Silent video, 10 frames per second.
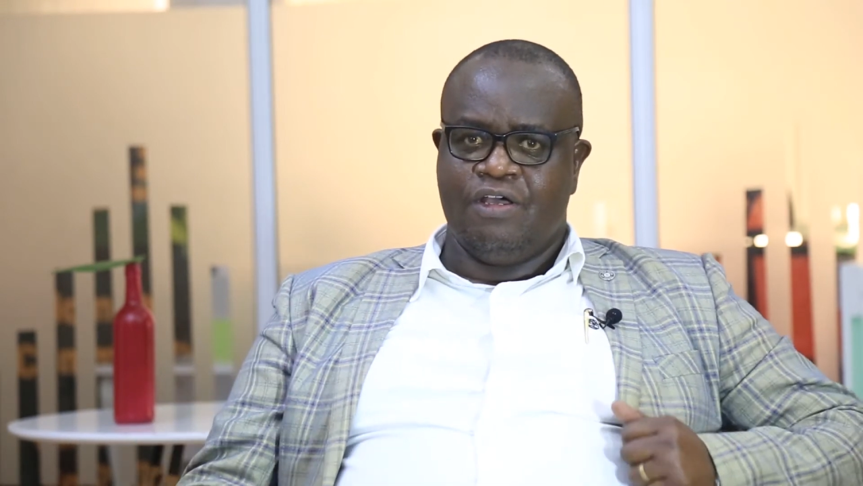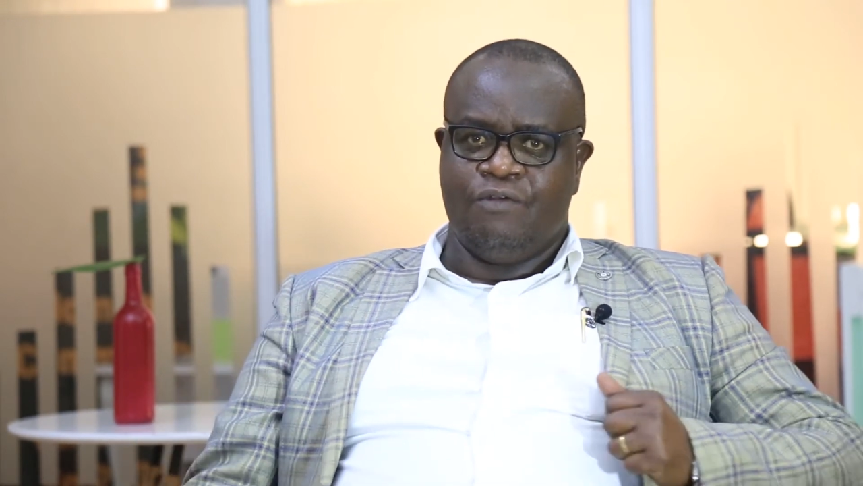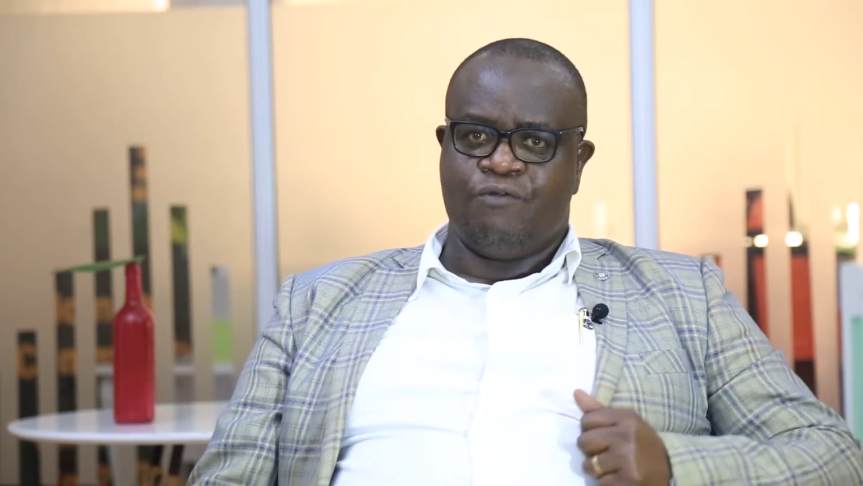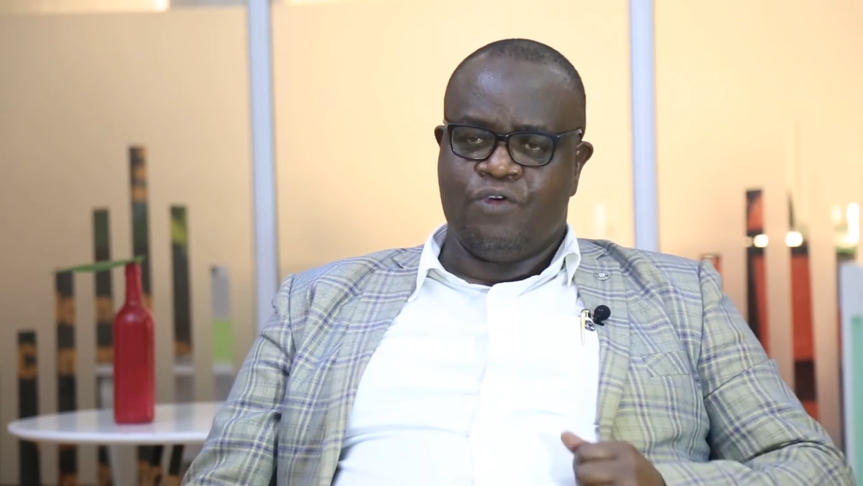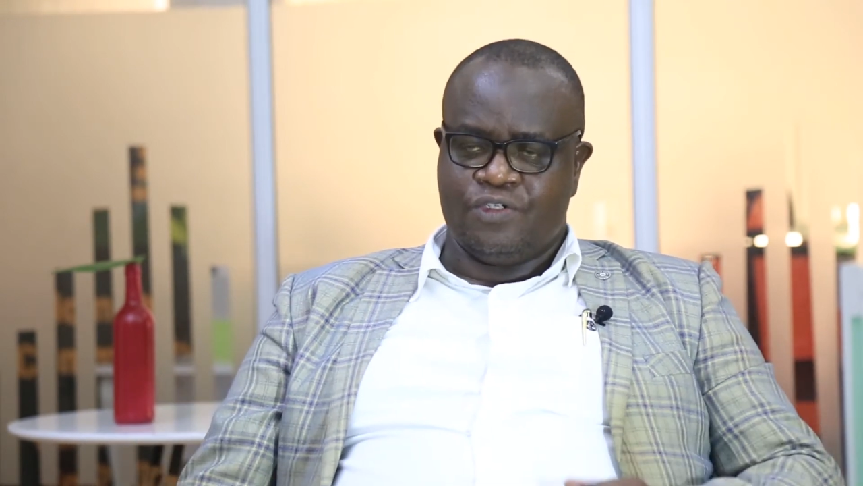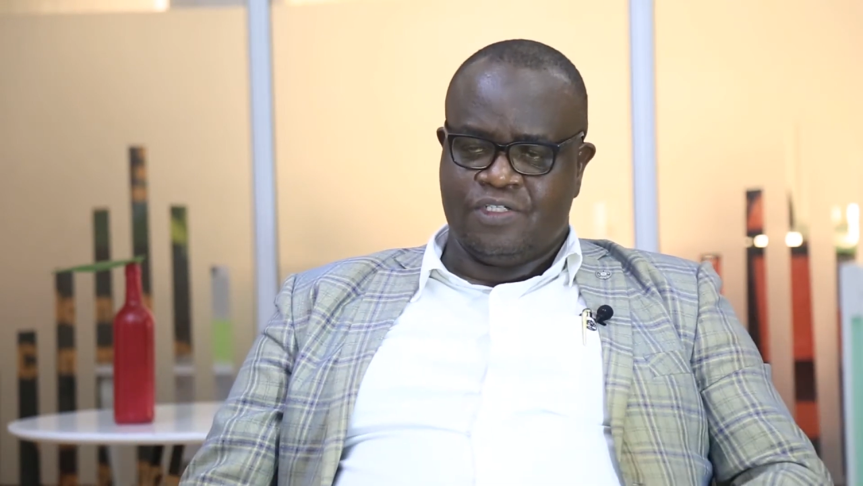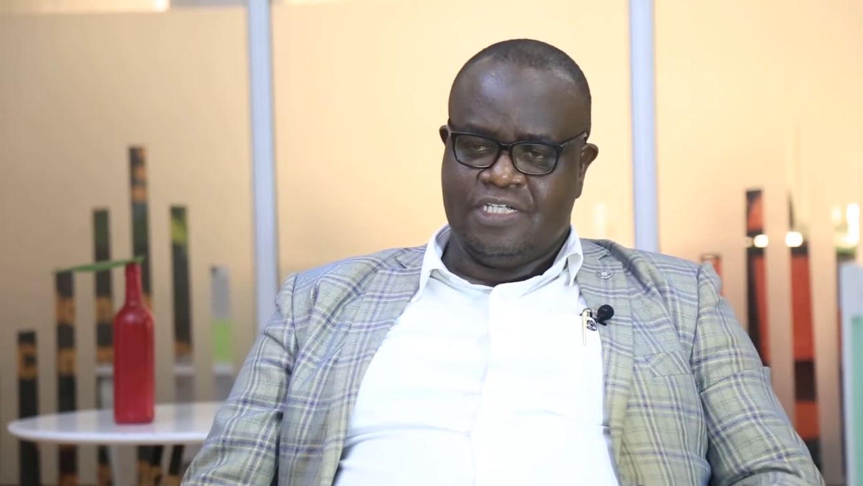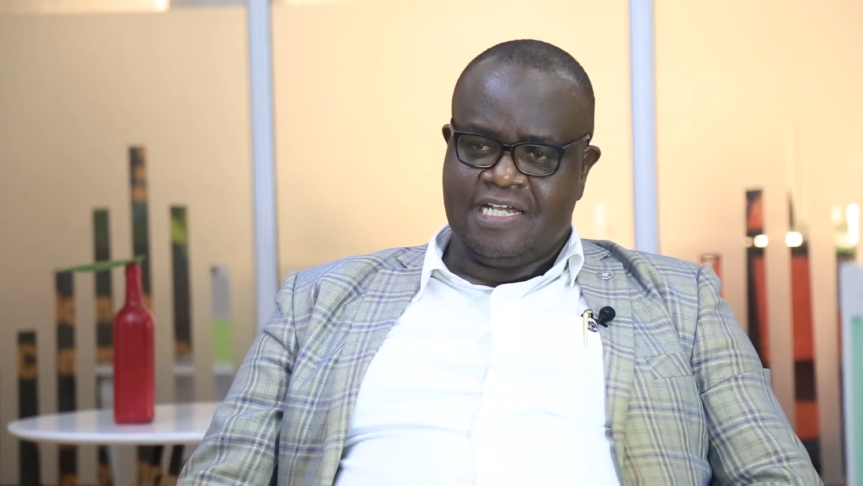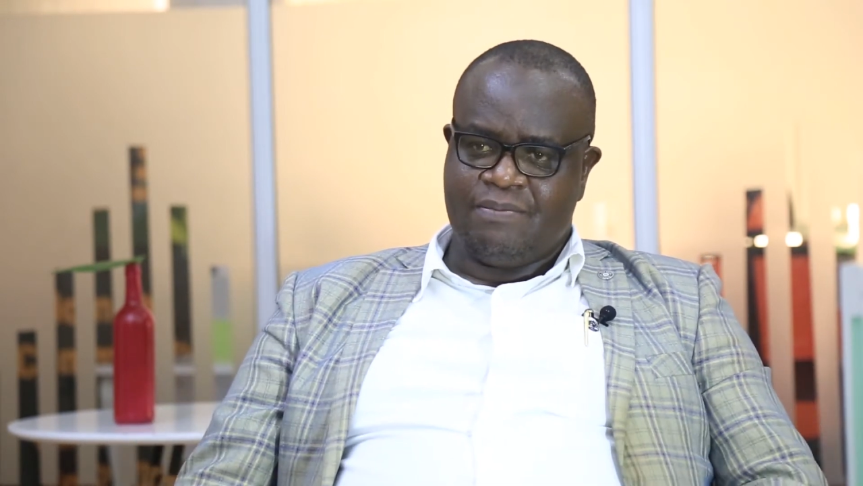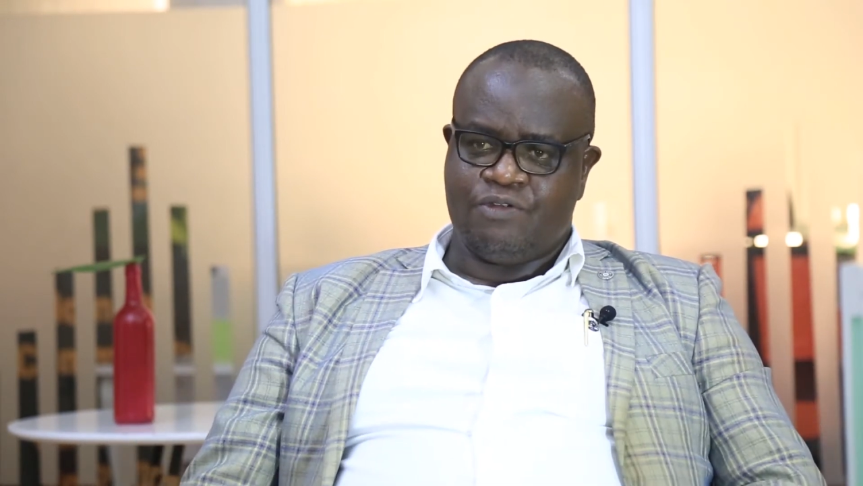force in
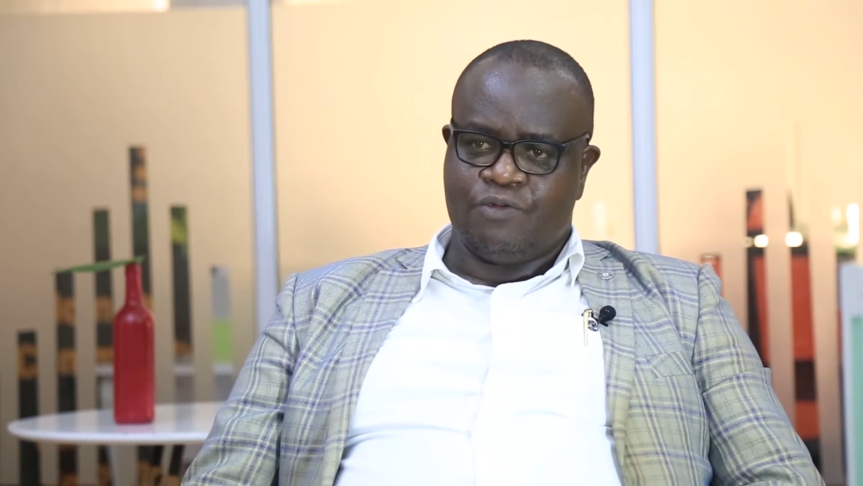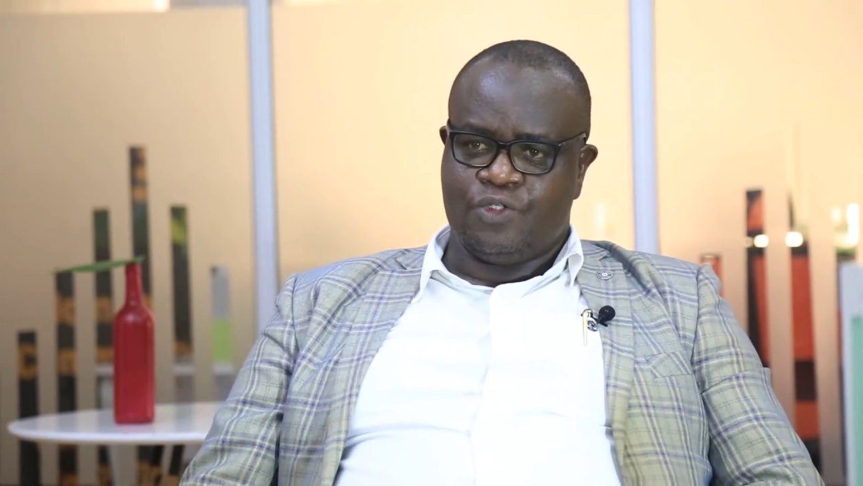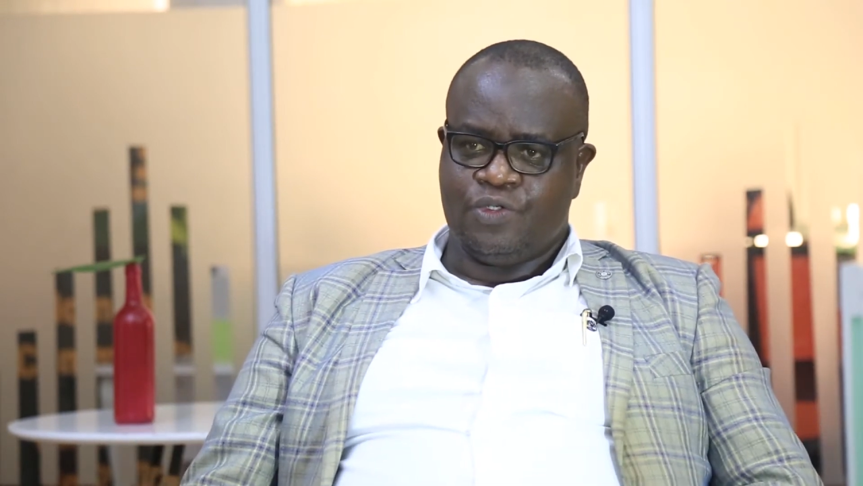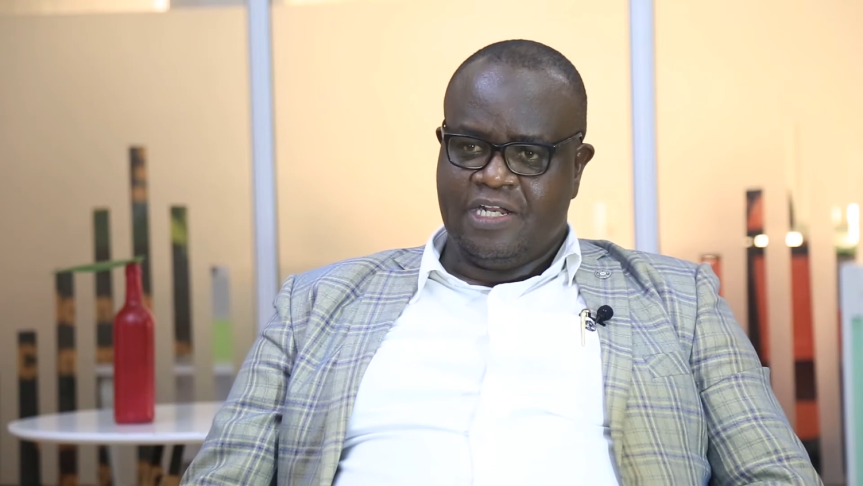terms of social